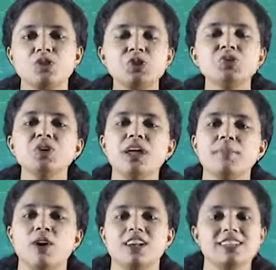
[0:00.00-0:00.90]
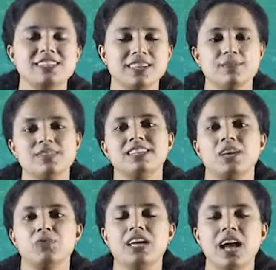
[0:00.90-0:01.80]
two important terms
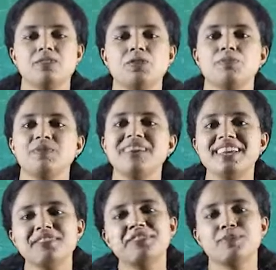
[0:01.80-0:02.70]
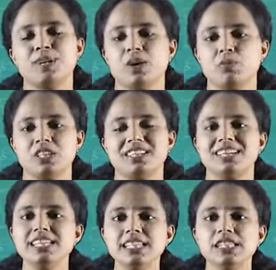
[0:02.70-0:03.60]
that we have to be very familiar
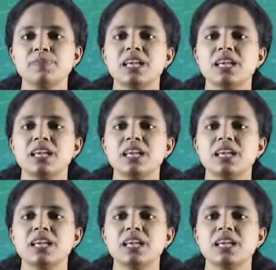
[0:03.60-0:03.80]
with is